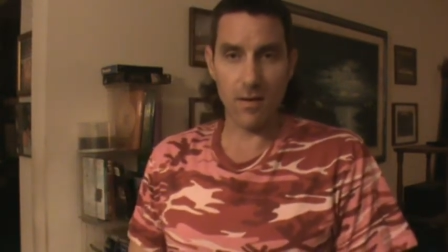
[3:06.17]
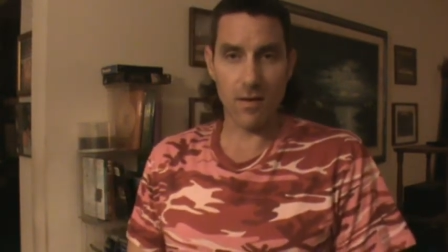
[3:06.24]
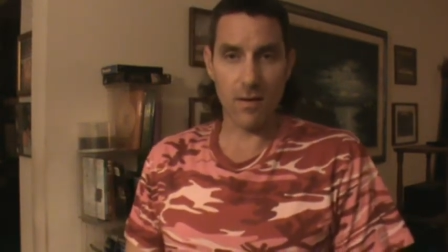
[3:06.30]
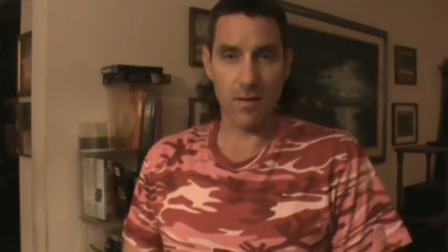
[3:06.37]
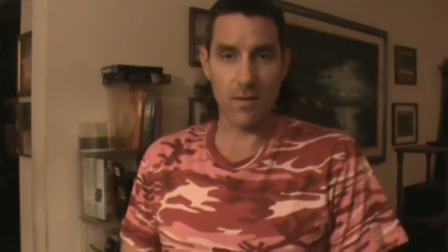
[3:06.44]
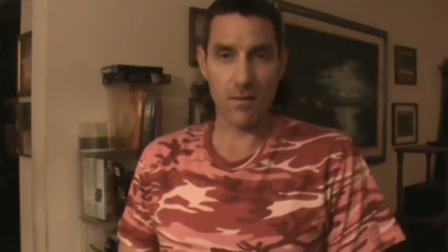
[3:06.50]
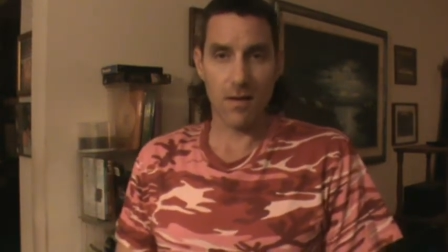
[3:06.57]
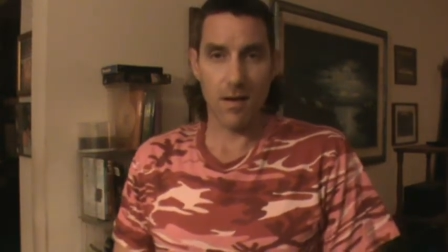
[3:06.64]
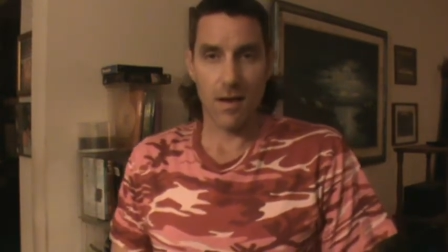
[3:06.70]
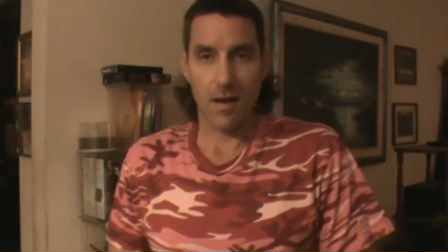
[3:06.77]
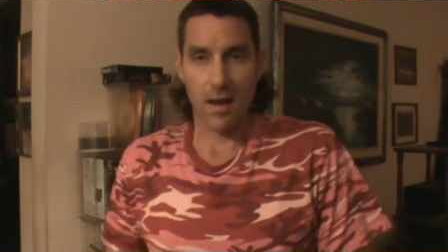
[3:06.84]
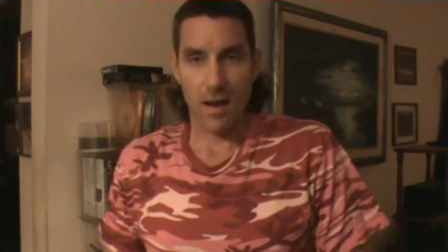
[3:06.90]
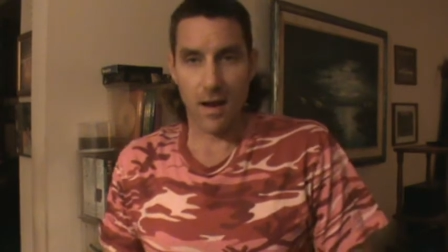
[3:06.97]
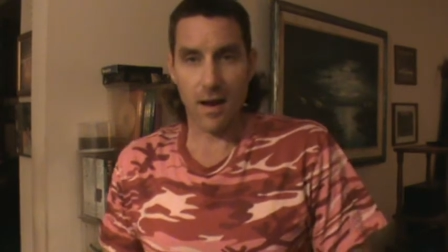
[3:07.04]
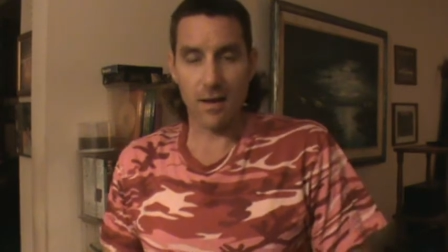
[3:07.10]
Or,
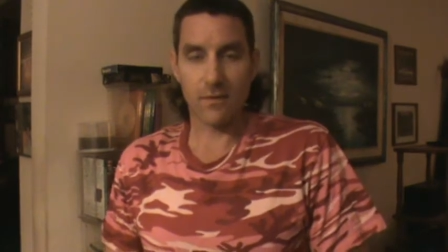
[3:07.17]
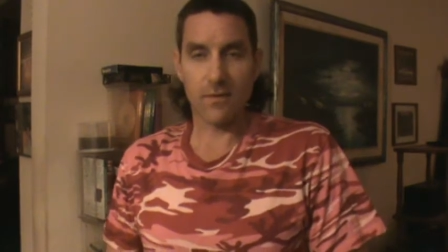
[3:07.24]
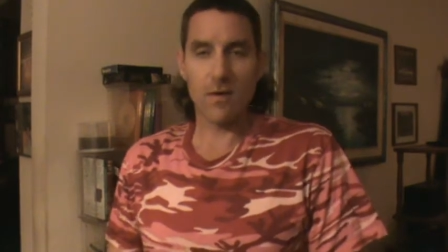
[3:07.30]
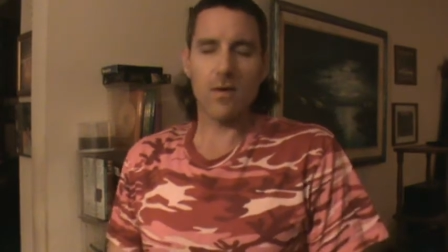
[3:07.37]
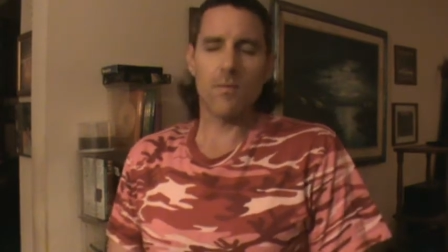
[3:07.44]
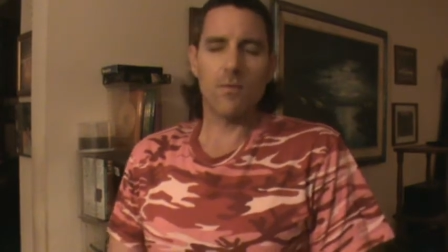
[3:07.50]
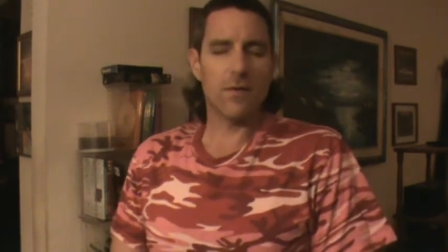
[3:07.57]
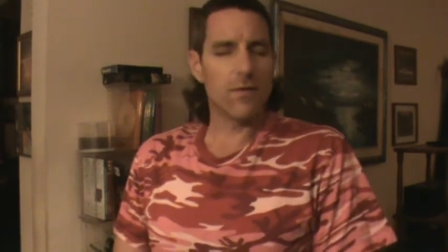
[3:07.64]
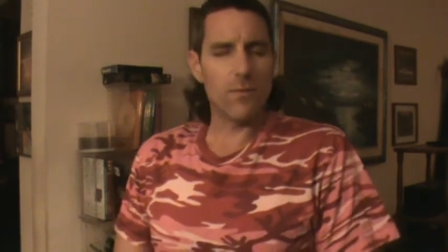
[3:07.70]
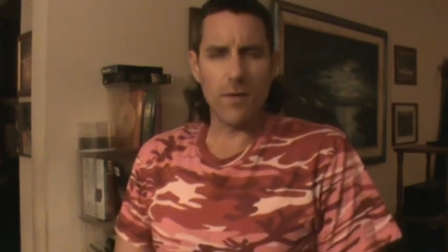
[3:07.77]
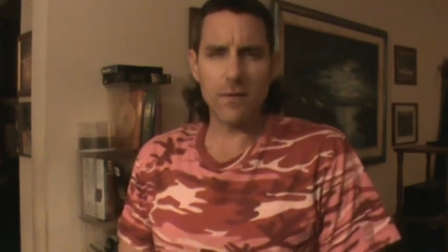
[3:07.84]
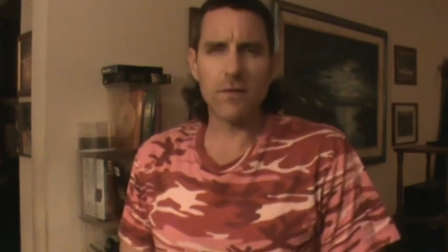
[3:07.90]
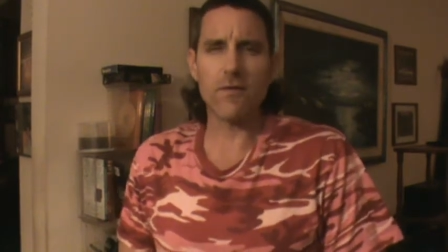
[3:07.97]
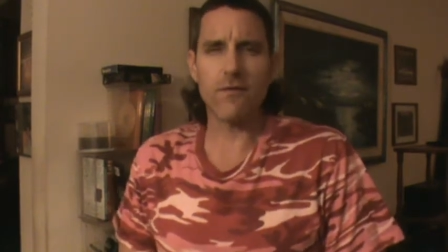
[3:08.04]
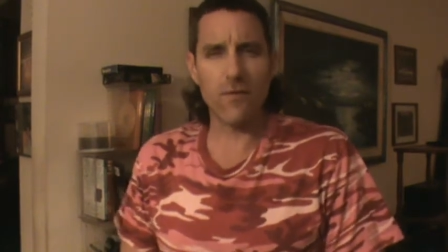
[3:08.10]
and I told him, would you
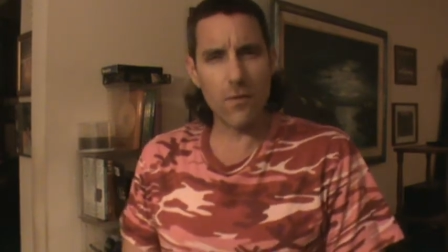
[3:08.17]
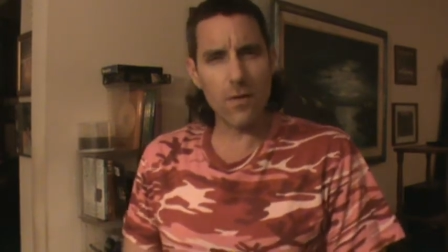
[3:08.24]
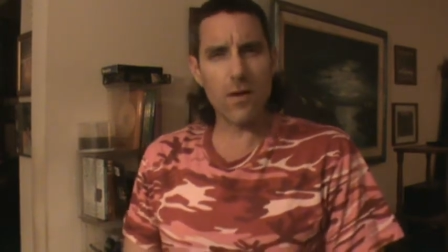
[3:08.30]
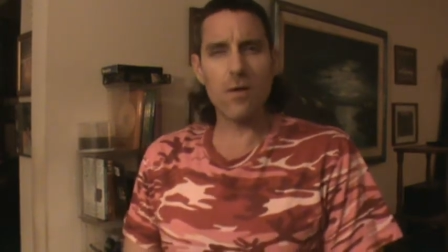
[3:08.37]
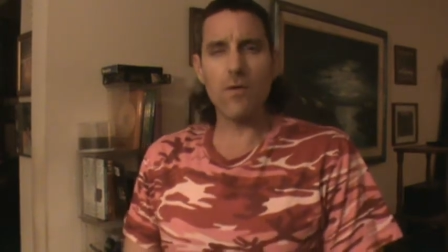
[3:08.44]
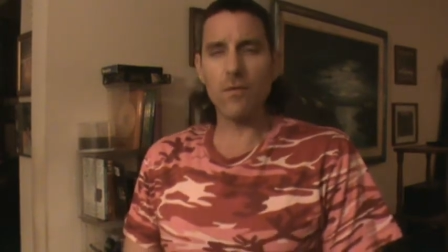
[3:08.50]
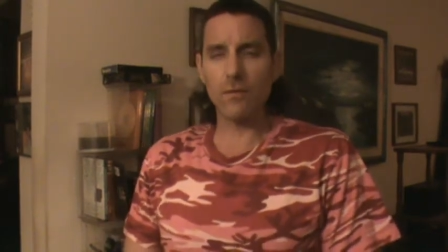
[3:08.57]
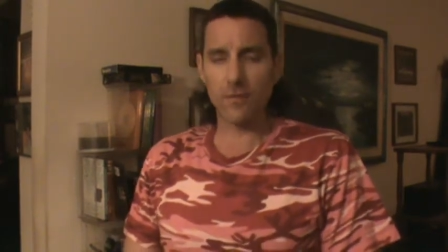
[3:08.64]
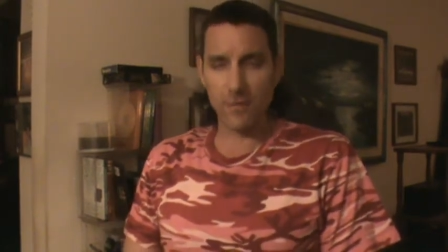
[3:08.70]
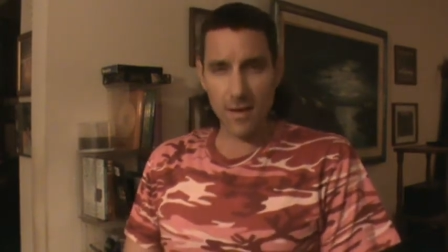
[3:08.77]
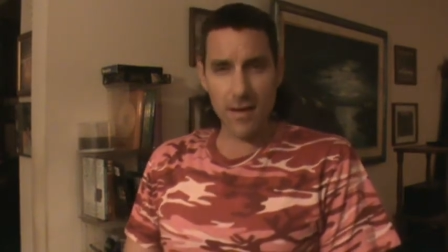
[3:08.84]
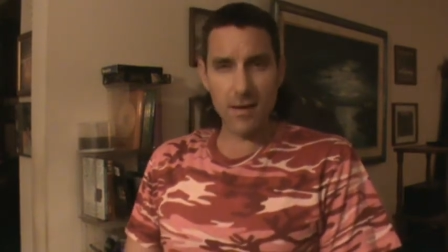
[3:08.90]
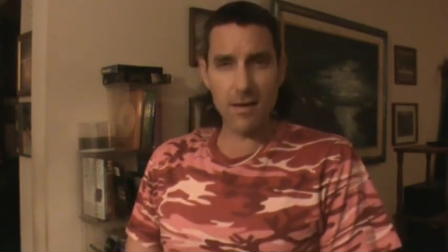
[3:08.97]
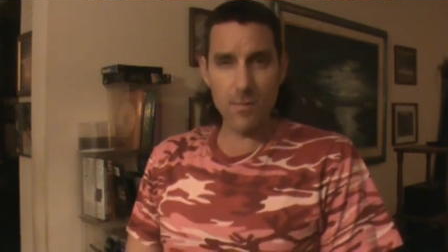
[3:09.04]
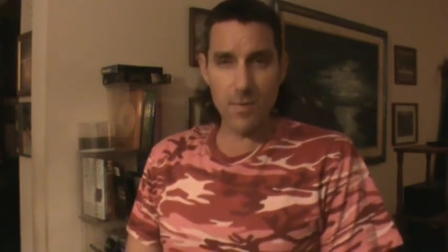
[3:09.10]
want your four-year-old
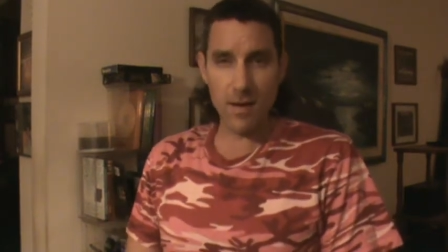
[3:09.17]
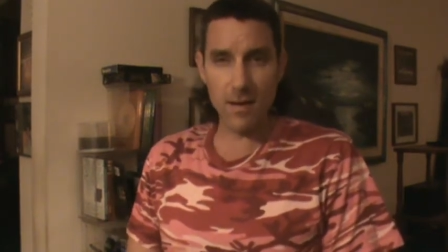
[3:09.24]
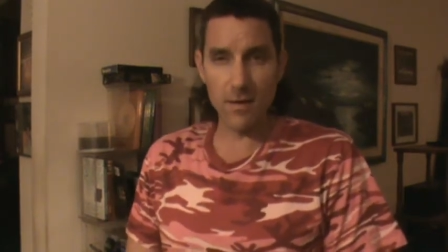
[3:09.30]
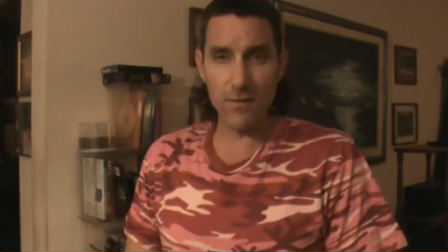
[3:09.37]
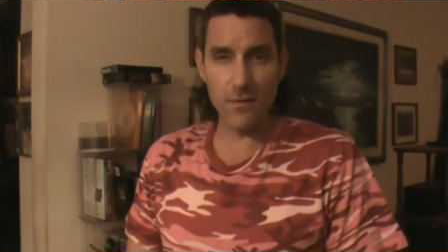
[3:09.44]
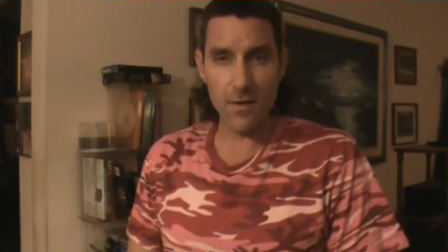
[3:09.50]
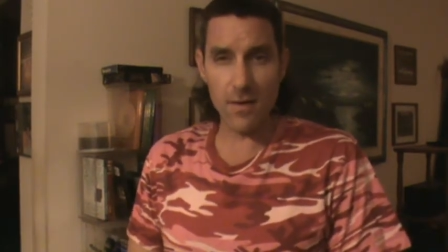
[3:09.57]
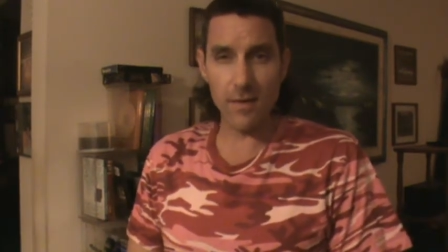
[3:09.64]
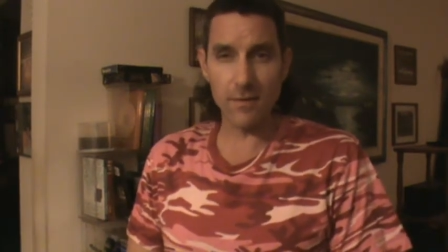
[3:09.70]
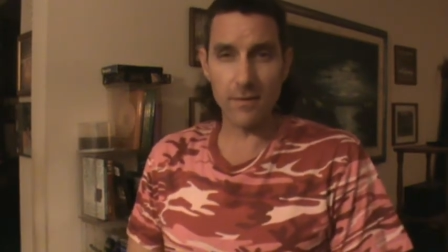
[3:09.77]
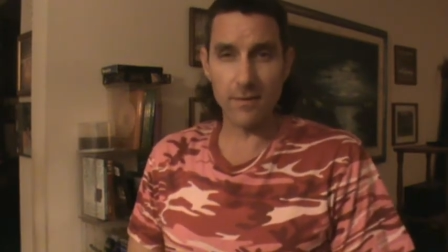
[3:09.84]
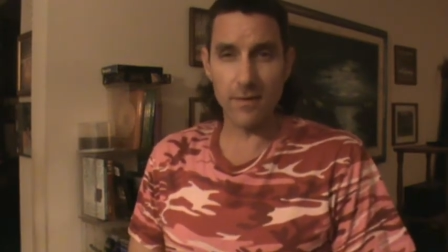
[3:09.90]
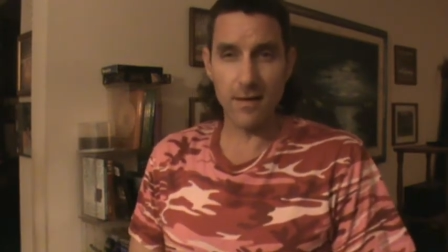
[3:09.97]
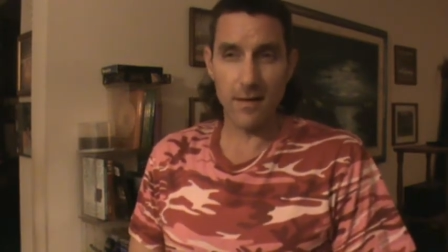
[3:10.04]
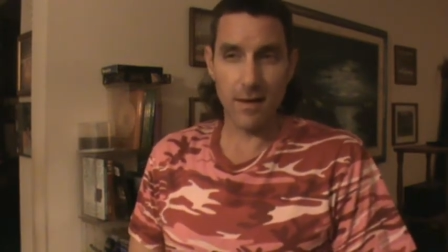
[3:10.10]
son to be on
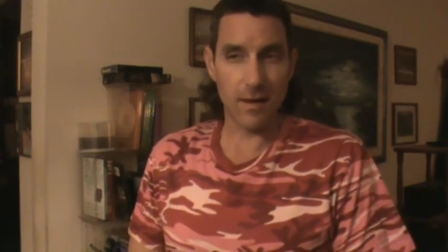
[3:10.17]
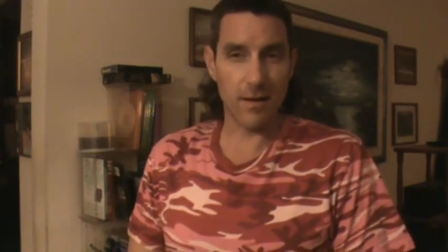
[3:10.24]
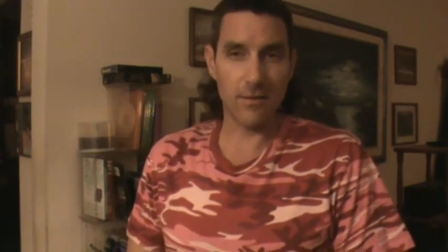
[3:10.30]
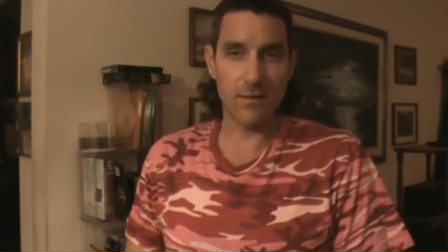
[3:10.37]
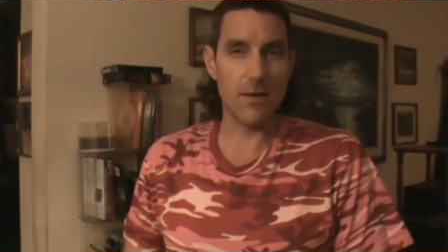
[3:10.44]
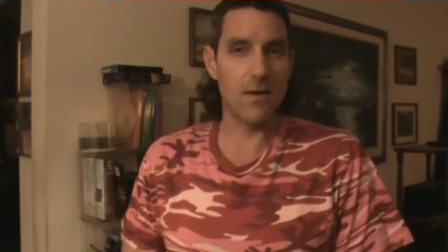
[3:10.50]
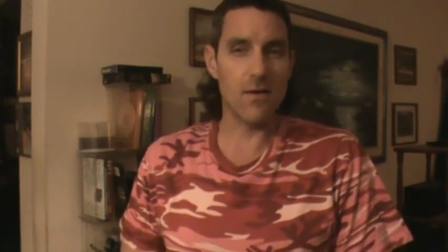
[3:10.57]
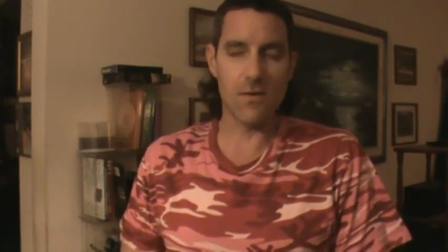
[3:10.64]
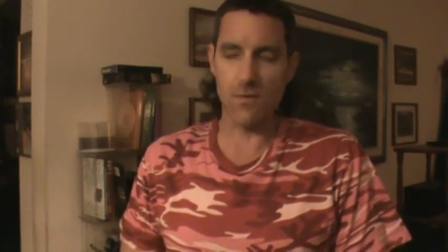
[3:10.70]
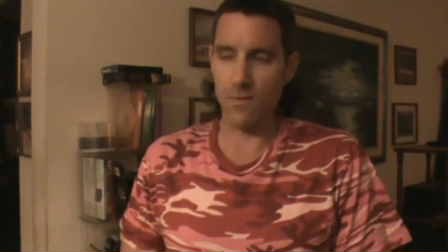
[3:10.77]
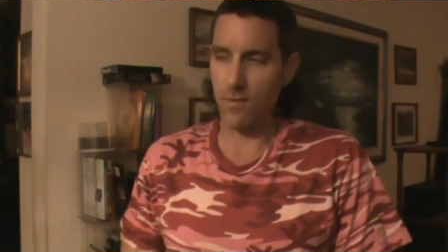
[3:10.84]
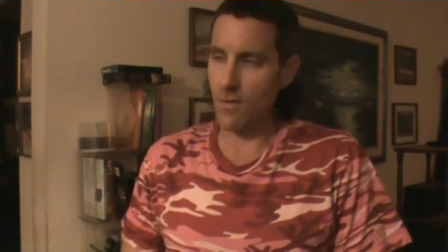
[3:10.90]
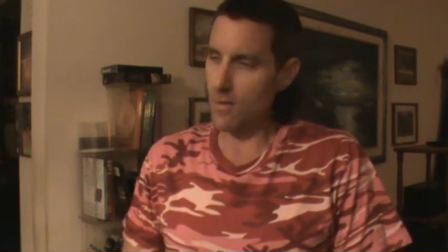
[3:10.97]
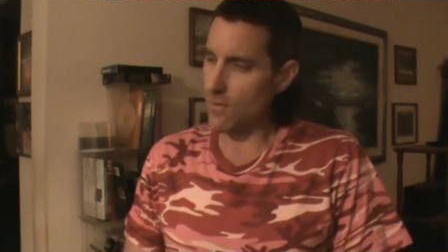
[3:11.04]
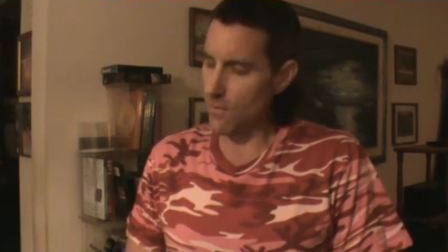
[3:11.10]
drugs? And he said, oh,
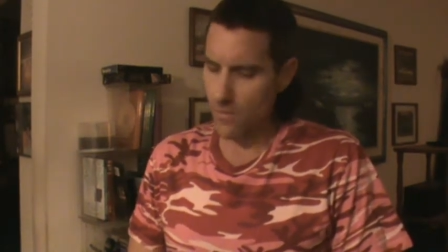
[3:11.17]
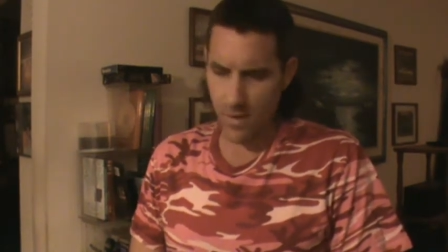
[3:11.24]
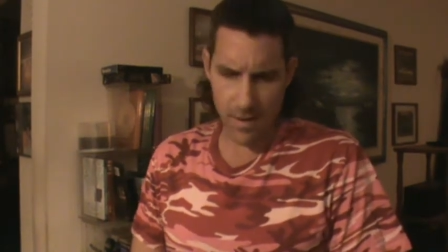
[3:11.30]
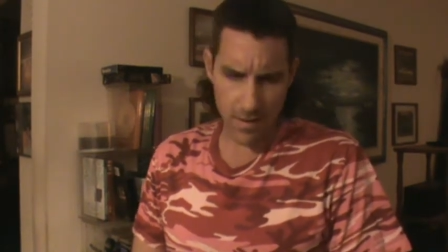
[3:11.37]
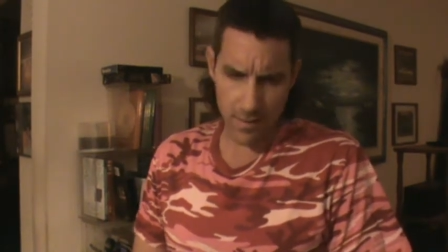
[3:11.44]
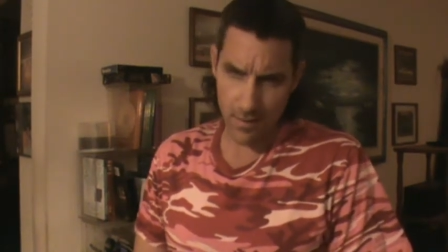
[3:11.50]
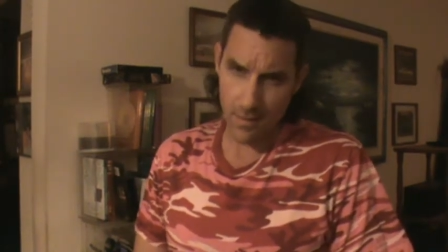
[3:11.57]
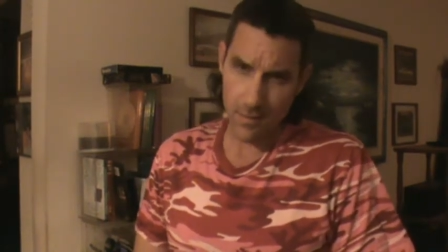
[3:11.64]
no way.